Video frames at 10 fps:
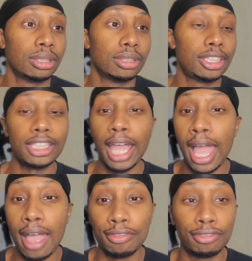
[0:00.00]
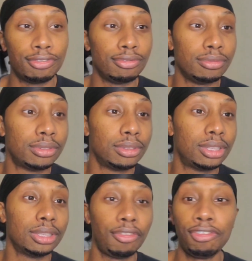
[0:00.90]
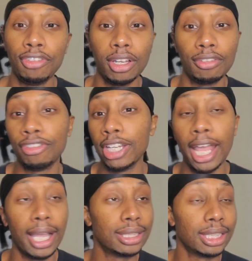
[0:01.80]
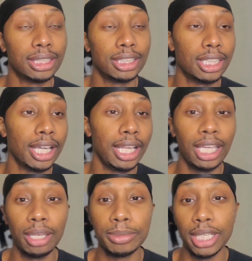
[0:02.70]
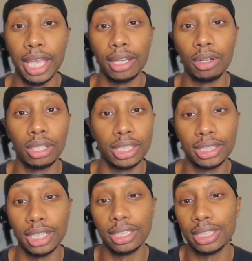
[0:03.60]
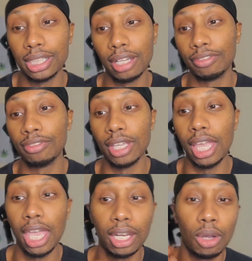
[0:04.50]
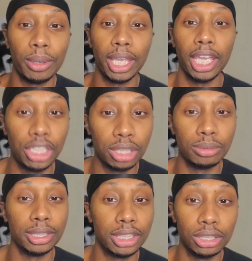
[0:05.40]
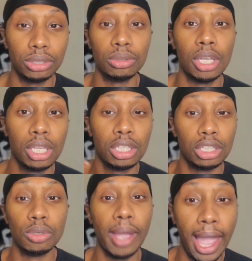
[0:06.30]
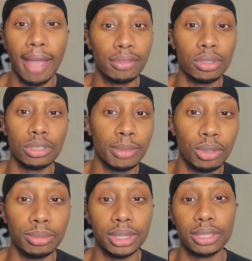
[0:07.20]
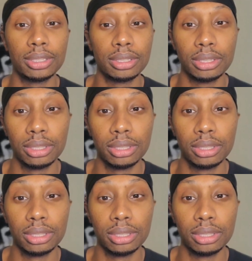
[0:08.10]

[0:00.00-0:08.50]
Steph, FitX, I just say, EMJ, and all this other stuff, it don't hit you until you have those moments.